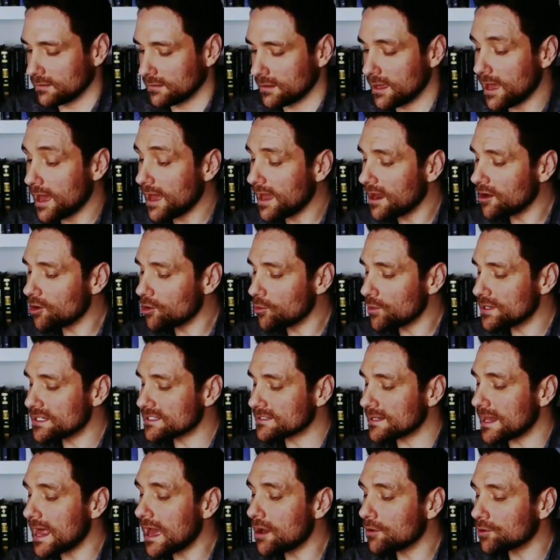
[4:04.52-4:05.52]
Our
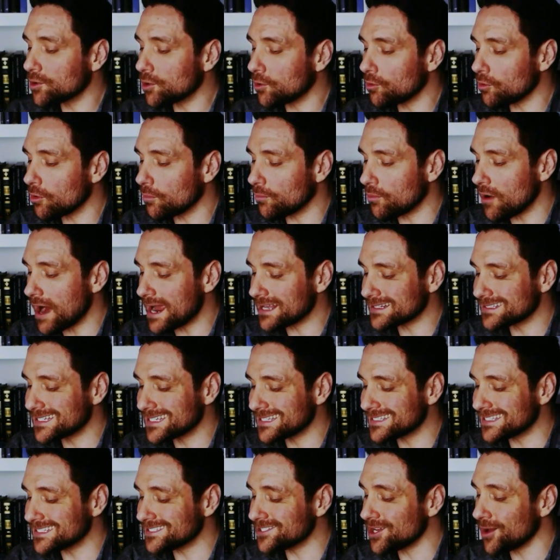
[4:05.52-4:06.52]
heroine's loud oral
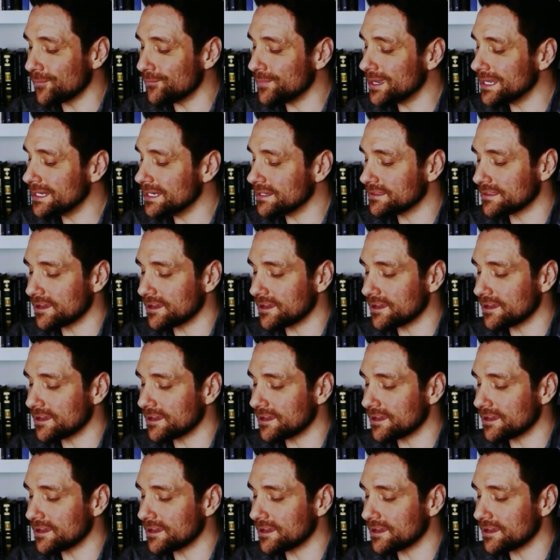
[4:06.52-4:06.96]
practice is not merely